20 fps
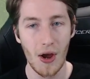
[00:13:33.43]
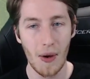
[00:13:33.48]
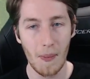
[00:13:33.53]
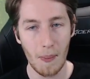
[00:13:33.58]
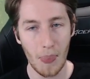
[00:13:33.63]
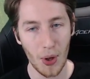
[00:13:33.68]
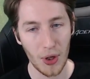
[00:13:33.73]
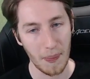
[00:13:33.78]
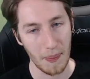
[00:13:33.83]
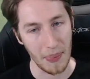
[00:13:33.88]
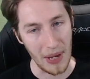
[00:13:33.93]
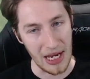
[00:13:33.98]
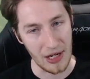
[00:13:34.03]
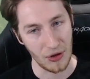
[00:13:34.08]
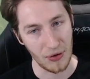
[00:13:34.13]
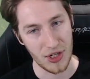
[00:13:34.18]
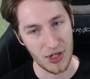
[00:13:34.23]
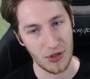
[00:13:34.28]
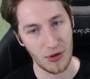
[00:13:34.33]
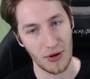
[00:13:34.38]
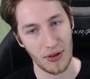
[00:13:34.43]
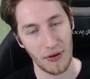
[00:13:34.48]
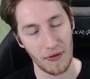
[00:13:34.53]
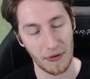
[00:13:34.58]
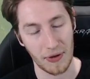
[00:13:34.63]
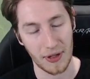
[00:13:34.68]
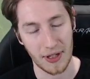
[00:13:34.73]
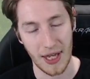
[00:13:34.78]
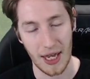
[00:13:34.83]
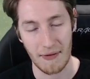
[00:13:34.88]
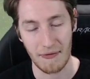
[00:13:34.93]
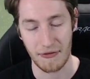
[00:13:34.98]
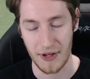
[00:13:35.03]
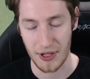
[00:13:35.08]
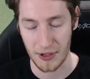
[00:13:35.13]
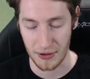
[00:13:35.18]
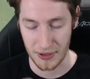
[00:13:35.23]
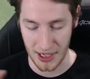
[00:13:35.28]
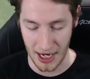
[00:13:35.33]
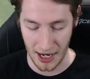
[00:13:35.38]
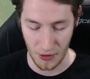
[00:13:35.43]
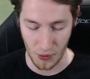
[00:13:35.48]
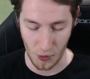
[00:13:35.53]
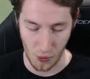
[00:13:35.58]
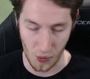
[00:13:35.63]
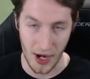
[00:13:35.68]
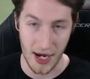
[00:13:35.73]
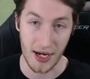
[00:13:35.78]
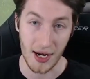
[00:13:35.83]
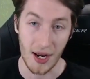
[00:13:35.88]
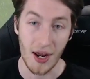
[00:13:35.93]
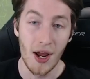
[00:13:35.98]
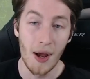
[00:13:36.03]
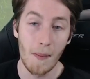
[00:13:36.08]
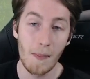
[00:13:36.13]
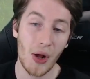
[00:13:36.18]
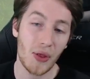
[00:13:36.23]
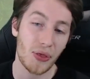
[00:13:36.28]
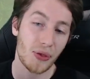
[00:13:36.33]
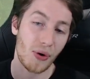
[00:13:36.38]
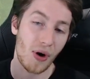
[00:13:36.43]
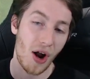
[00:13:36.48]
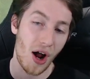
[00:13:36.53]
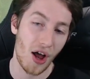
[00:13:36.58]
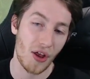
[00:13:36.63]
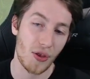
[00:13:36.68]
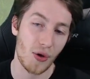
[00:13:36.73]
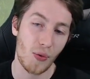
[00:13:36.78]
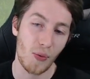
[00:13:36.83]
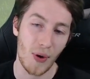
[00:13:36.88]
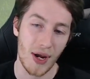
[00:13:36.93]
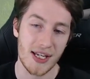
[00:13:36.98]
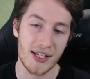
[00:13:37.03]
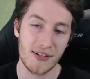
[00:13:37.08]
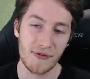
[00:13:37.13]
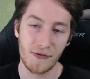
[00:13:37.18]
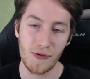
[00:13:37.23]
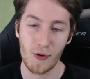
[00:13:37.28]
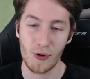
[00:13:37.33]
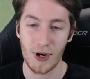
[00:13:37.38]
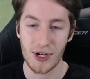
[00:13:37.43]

put a big creature on the field, and win. But there are other ways for